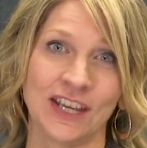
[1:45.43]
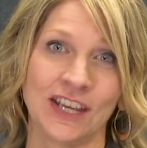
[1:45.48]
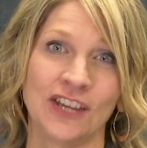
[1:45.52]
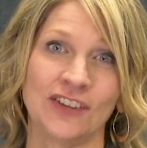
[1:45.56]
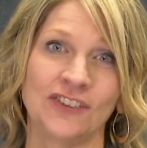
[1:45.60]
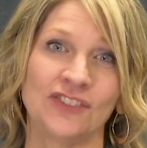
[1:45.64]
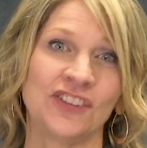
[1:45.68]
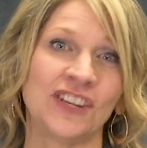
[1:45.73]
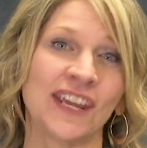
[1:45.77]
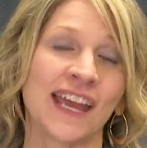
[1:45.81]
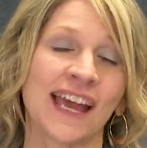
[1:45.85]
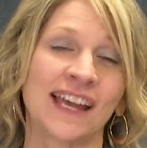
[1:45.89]

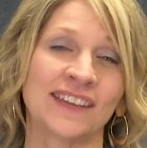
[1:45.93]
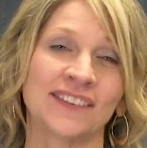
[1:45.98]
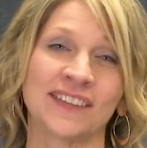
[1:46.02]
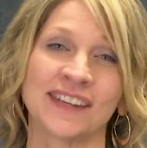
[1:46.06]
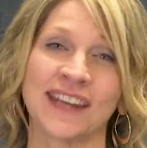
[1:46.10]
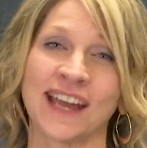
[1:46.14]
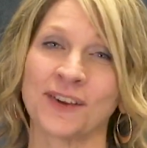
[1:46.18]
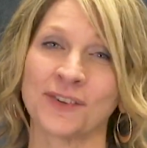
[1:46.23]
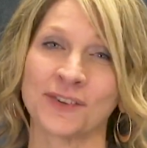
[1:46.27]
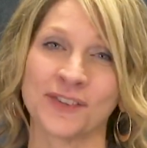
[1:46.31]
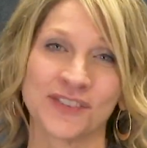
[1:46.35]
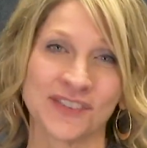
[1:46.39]
She has an
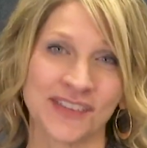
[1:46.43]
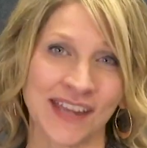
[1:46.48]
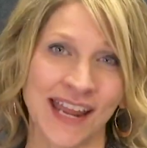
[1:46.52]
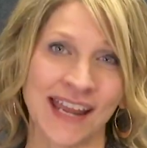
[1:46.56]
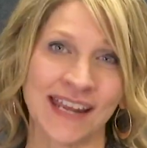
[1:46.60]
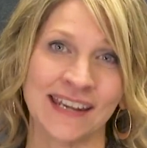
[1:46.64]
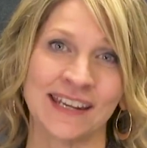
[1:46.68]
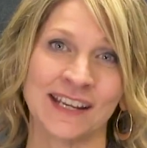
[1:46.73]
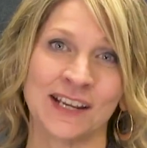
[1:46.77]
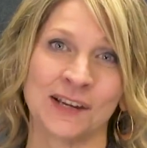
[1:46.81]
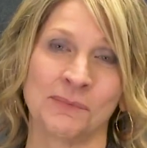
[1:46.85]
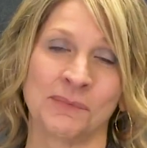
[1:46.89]

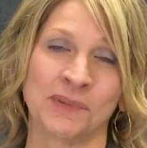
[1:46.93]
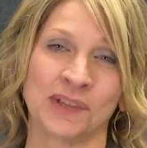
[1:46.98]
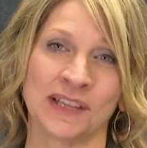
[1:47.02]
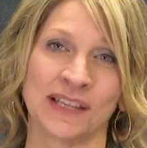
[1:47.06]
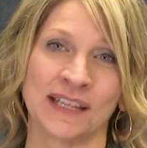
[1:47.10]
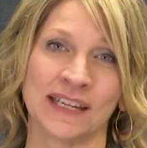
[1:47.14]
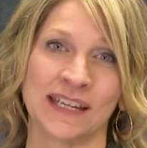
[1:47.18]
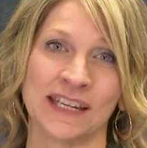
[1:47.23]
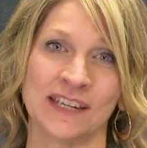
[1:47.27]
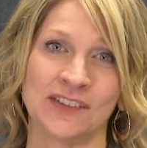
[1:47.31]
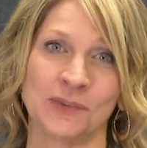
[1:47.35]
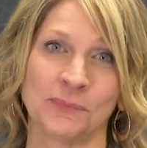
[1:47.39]
outstanding
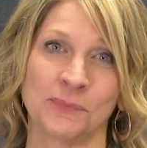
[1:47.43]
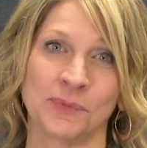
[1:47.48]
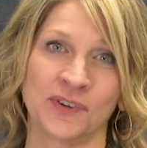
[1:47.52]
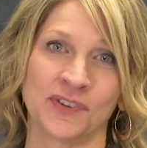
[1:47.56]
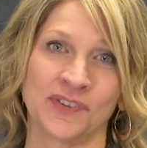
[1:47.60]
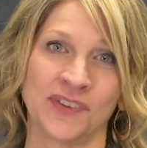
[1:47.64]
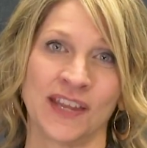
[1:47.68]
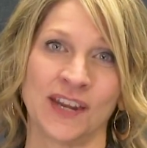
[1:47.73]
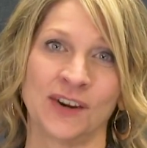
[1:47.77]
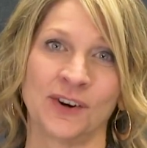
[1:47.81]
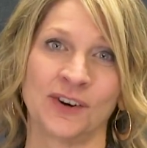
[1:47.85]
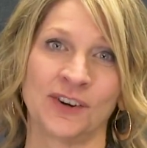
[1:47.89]
ability to
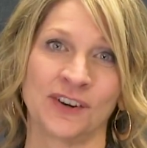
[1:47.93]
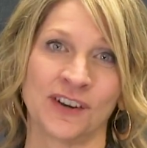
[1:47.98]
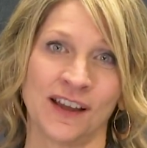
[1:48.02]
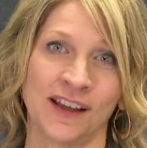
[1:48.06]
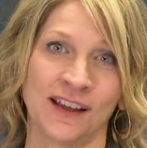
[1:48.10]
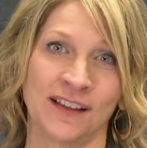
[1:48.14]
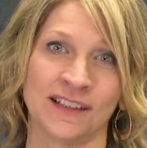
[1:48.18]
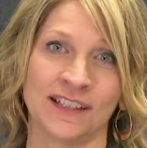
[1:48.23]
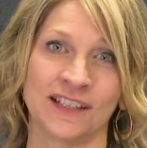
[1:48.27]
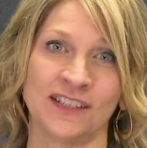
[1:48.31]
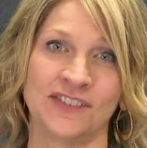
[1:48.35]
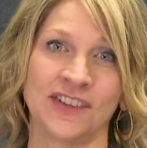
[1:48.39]
present her
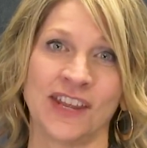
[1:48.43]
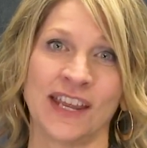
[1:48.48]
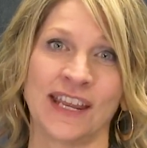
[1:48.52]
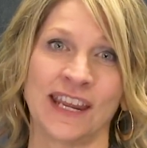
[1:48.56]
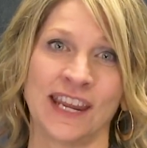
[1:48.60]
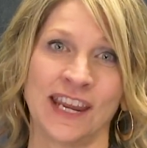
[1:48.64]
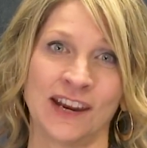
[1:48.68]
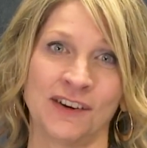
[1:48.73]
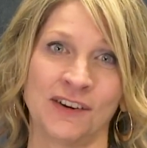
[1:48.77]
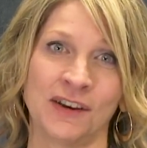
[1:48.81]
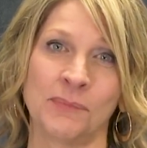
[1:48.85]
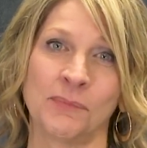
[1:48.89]
knowledge and
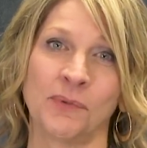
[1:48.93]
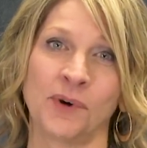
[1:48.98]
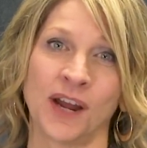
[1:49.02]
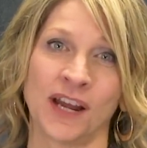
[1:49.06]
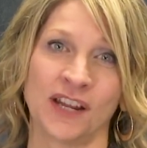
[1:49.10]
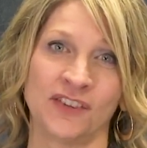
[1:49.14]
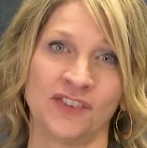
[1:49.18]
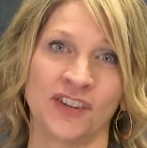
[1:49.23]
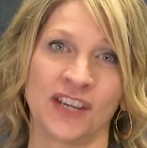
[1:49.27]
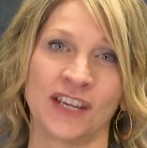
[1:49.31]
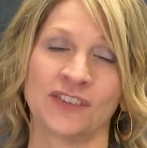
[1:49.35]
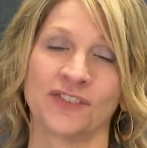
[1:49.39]
carry
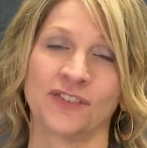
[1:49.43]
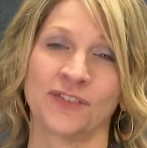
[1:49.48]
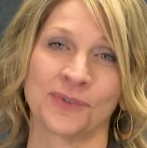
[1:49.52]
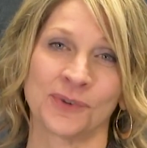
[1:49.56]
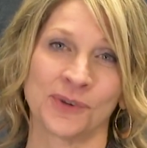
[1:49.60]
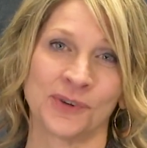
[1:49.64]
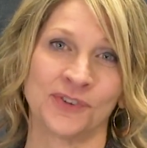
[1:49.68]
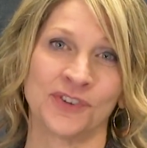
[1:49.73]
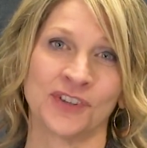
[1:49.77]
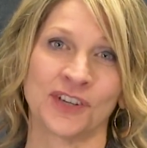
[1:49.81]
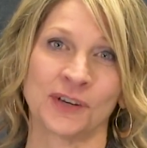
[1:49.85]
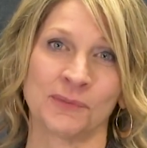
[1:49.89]
projects
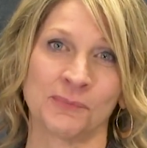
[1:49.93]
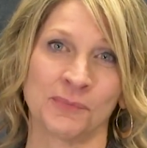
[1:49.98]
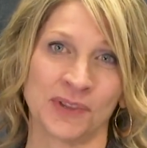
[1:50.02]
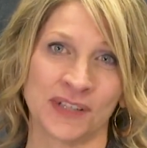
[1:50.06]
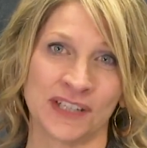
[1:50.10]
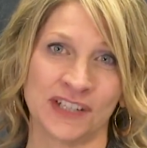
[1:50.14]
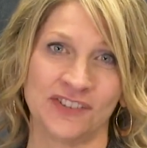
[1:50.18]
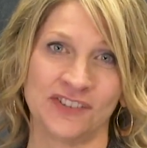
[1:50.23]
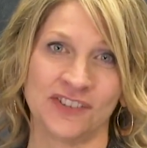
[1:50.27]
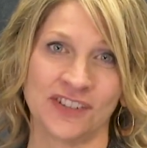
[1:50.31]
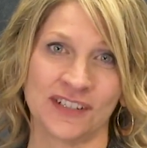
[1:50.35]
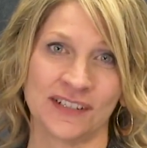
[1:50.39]
through to
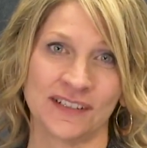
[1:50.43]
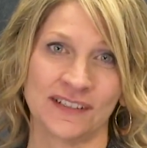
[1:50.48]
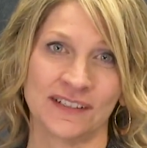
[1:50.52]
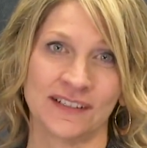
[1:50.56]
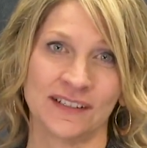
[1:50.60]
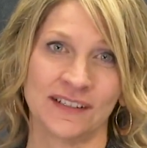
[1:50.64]
completion.